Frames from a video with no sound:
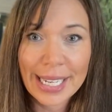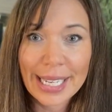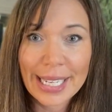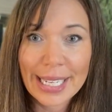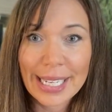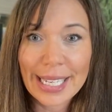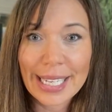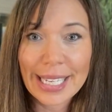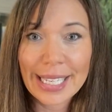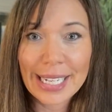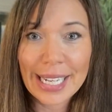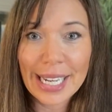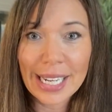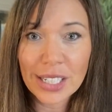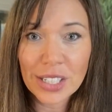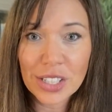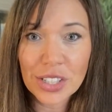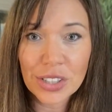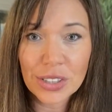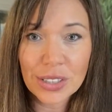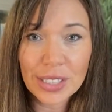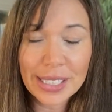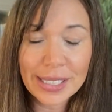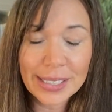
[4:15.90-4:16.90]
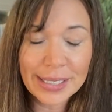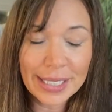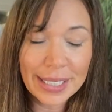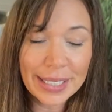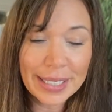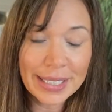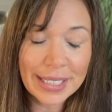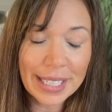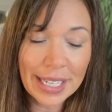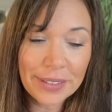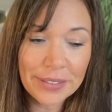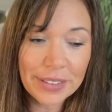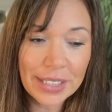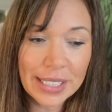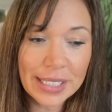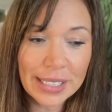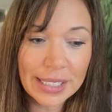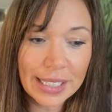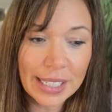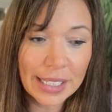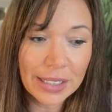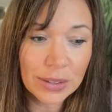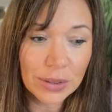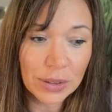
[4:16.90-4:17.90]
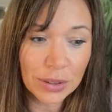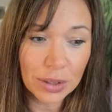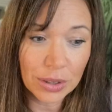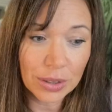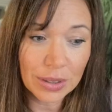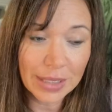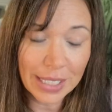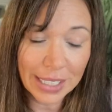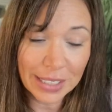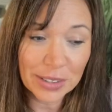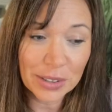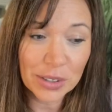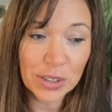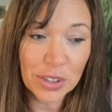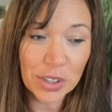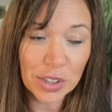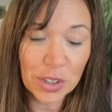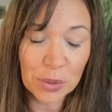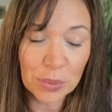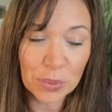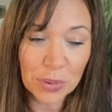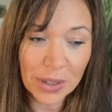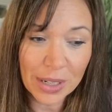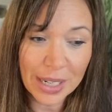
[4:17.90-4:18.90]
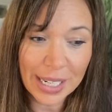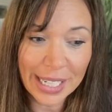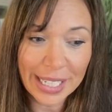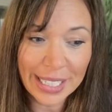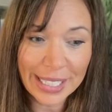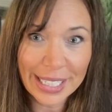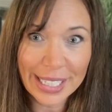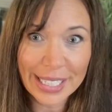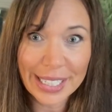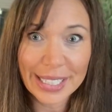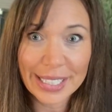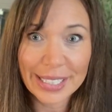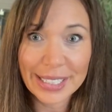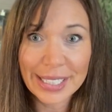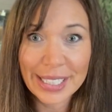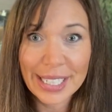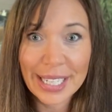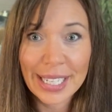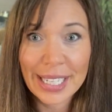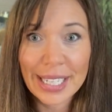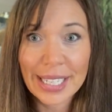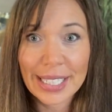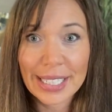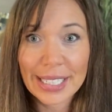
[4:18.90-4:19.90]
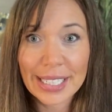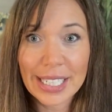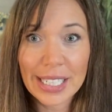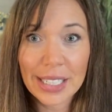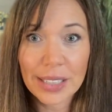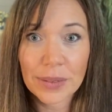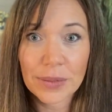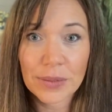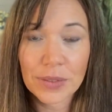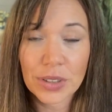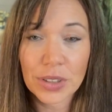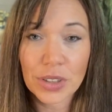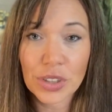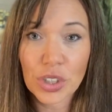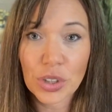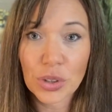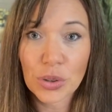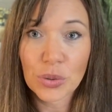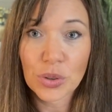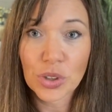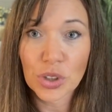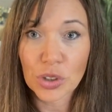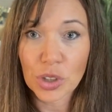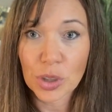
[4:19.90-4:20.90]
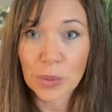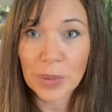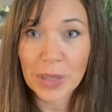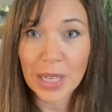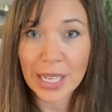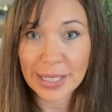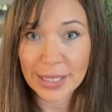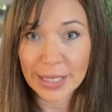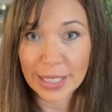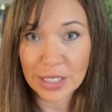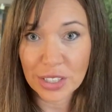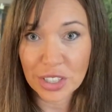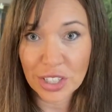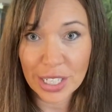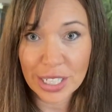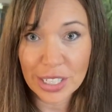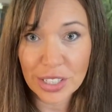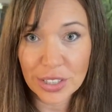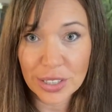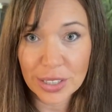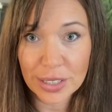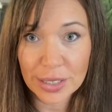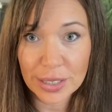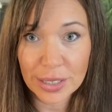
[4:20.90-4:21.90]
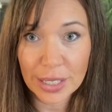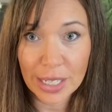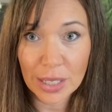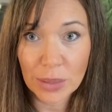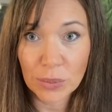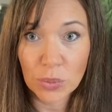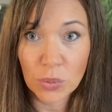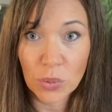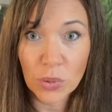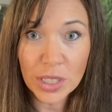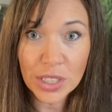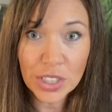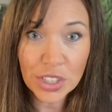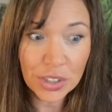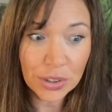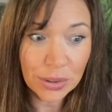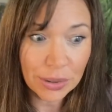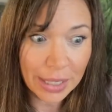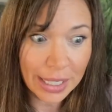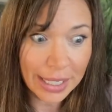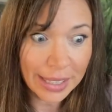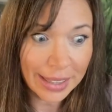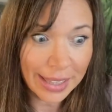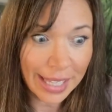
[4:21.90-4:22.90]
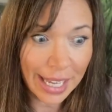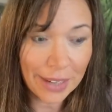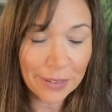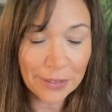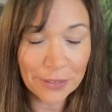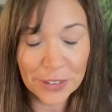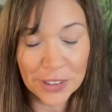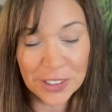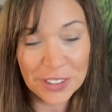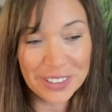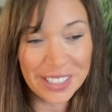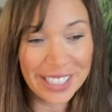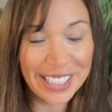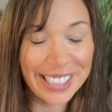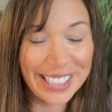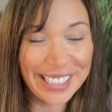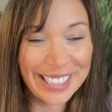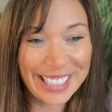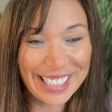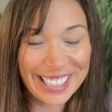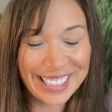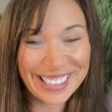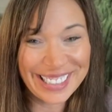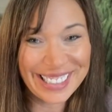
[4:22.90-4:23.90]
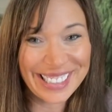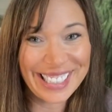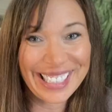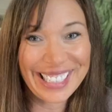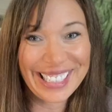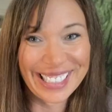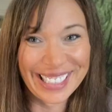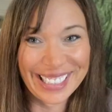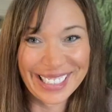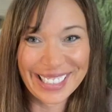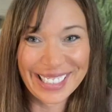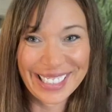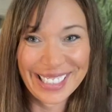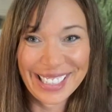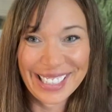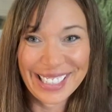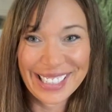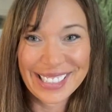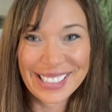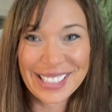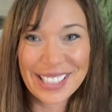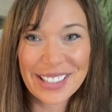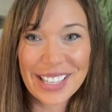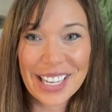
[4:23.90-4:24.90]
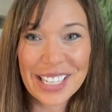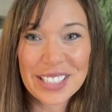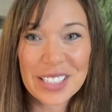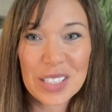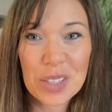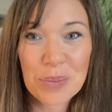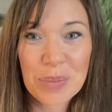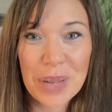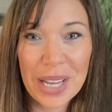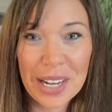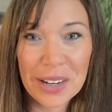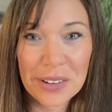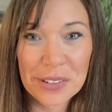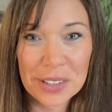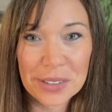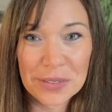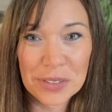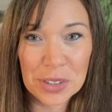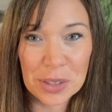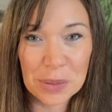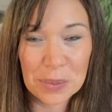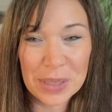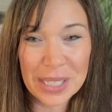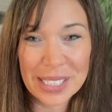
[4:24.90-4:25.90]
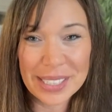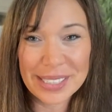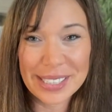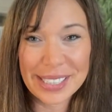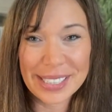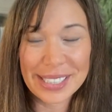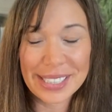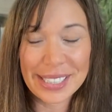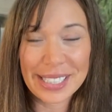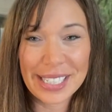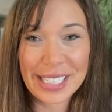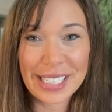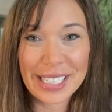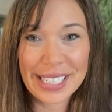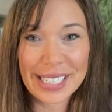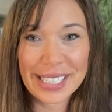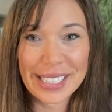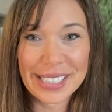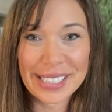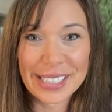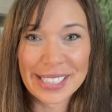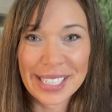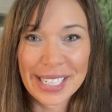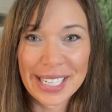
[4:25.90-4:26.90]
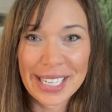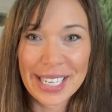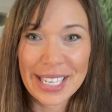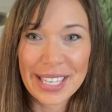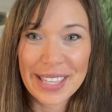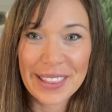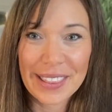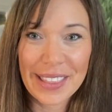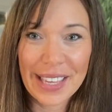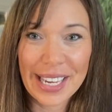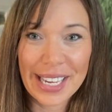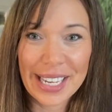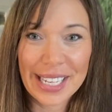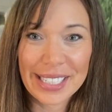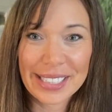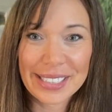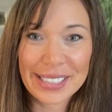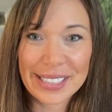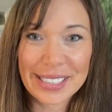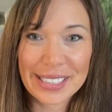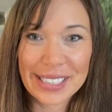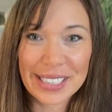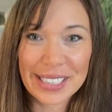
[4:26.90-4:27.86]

it actually sends safety signals to your brain and gives you neuroplastic changes. And once you get that food in, it's in. So that's the power of neuroplasticity, is that